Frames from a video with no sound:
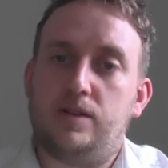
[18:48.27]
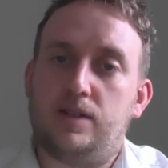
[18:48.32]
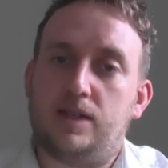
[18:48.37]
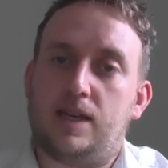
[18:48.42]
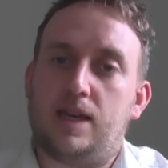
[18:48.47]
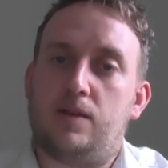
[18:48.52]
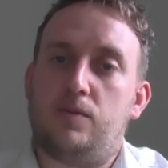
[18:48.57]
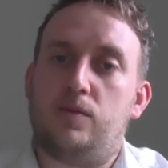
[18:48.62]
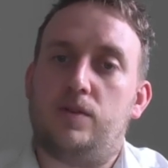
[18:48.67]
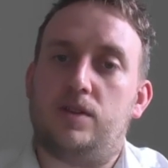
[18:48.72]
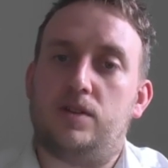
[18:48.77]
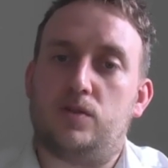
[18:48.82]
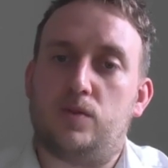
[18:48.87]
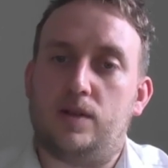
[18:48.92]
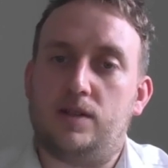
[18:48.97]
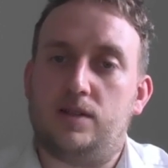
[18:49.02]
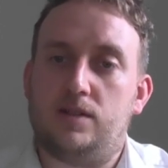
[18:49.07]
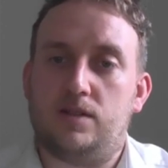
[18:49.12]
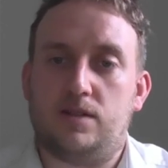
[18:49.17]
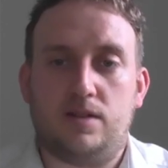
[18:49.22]
again with a
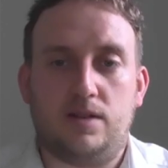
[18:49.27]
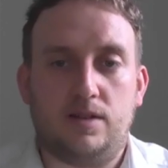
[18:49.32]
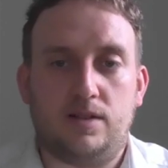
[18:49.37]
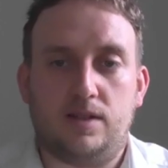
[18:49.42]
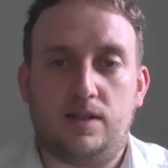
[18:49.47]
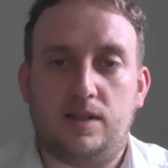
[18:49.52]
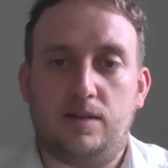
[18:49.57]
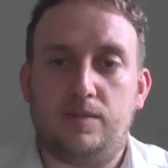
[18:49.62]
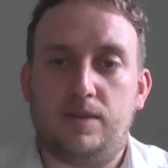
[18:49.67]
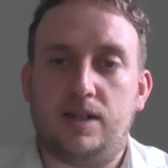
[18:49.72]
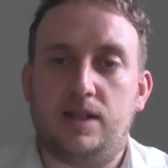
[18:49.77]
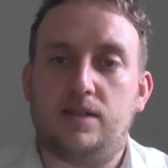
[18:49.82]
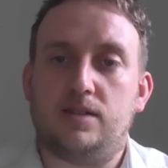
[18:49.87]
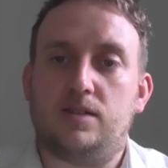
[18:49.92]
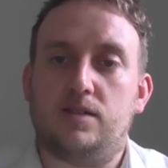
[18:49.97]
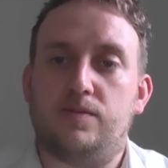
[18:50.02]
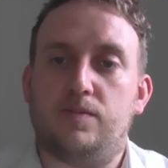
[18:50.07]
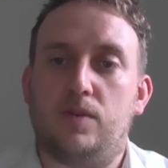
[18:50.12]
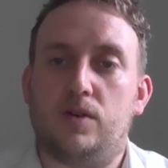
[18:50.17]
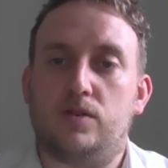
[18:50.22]
20 to 30
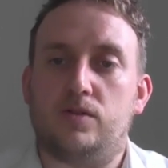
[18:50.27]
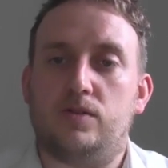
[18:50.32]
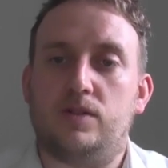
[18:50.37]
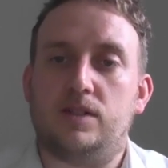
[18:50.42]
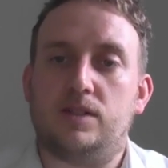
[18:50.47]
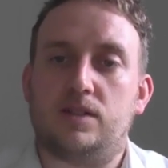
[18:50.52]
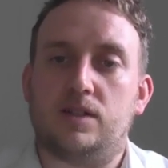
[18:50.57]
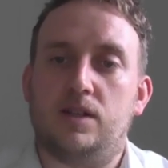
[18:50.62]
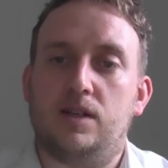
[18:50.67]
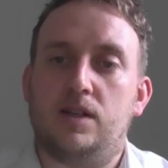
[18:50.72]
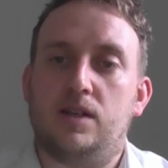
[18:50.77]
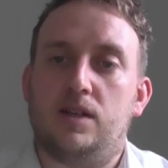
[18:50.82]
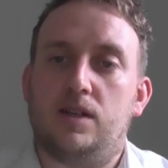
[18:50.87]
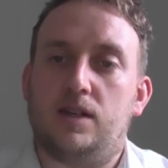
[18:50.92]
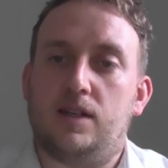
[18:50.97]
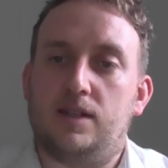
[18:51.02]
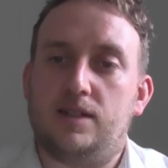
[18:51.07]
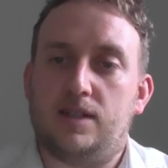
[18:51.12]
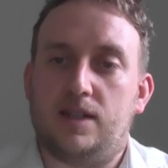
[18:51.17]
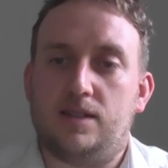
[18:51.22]
minutes of moderate
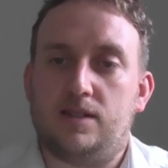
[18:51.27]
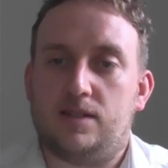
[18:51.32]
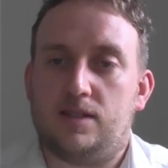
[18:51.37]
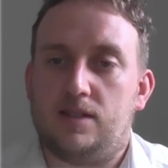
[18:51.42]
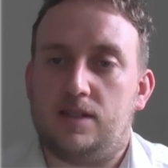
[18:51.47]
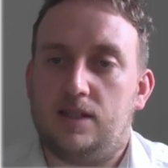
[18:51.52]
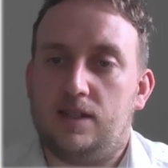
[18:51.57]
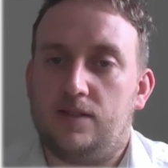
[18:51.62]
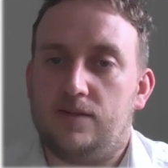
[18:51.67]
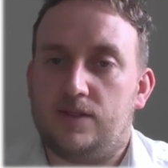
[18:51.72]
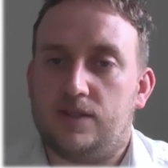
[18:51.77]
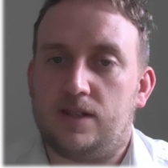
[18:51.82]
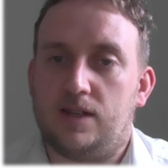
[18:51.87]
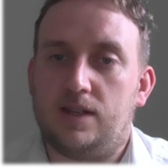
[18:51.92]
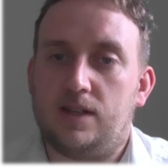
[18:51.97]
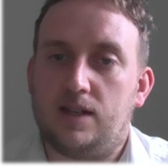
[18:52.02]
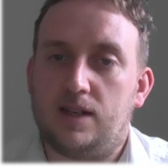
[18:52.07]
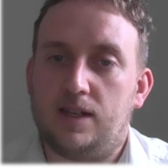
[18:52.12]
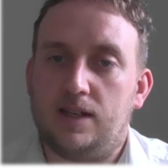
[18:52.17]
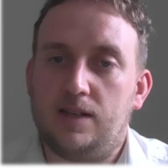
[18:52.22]
intensity of
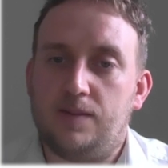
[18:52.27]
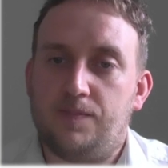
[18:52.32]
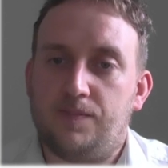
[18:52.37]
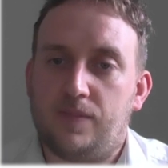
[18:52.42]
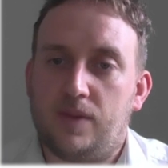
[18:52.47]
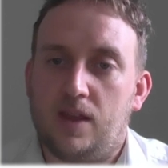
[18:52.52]
cycling,